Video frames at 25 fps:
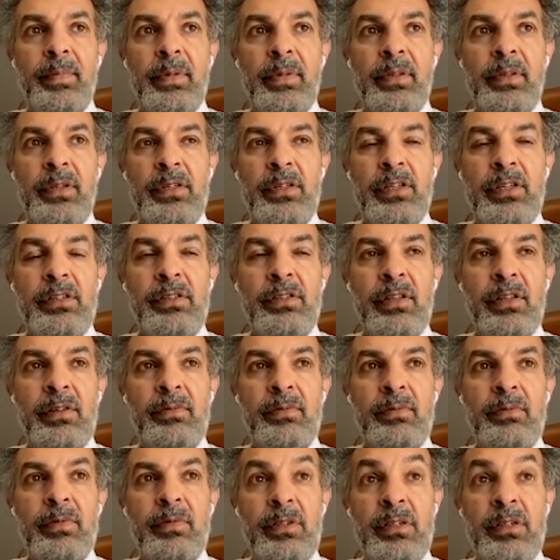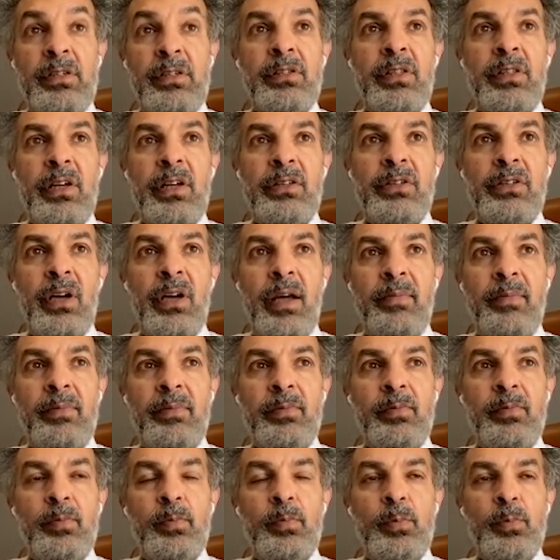This is their time,
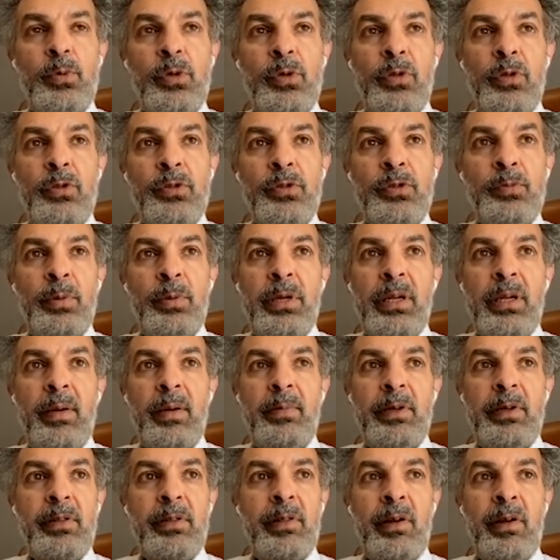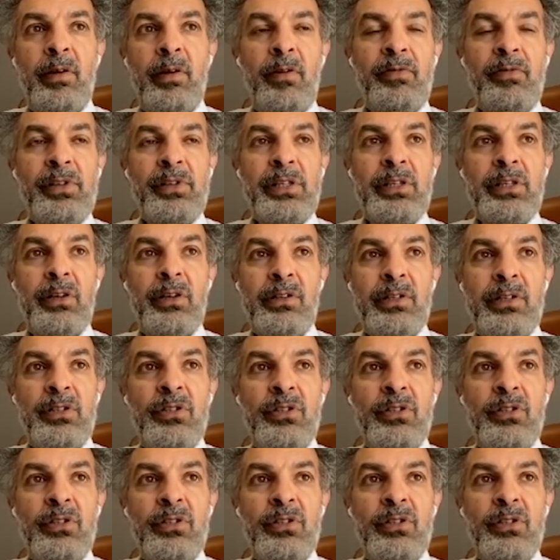so to speak. I mean, they're obviously not as